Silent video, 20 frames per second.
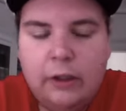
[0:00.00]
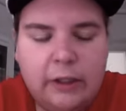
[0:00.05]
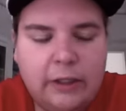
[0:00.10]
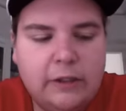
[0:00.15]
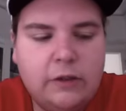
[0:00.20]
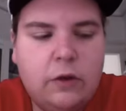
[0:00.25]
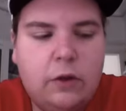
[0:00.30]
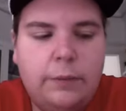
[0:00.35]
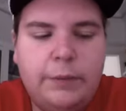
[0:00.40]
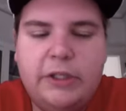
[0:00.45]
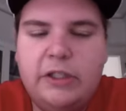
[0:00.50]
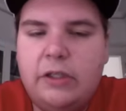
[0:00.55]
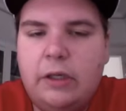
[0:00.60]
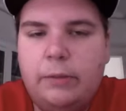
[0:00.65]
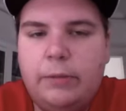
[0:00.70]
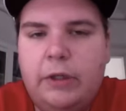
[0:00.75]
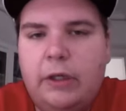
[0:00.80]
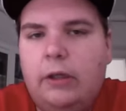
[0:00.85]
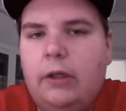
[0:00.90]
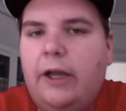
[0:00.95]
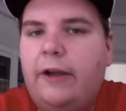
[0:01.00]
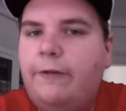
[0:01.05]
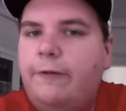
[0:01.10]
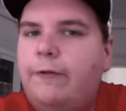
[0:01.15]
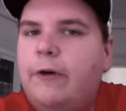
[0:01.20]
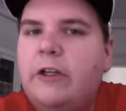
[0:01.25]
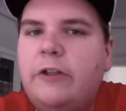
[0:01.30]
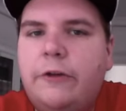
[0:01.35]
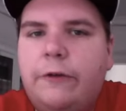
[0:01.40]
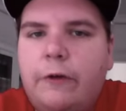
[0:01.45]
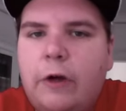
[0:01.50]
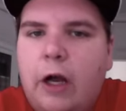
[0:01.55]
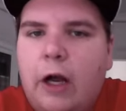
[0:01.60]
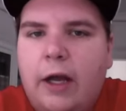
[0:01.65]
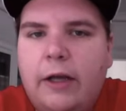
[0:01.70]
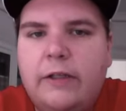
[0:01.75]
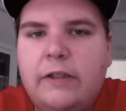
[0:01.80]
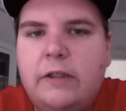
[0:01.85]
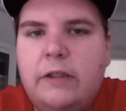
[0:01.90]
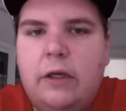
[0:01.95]
is going to be something like French
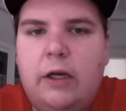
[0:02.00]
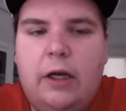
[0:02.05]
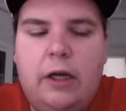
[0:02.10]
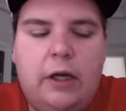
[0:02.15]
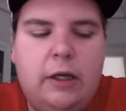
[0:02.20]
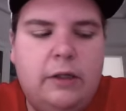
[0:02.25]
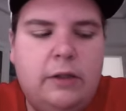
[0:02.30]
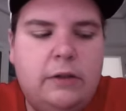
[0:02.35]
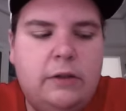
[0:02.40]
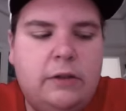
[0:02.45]
fries, uh,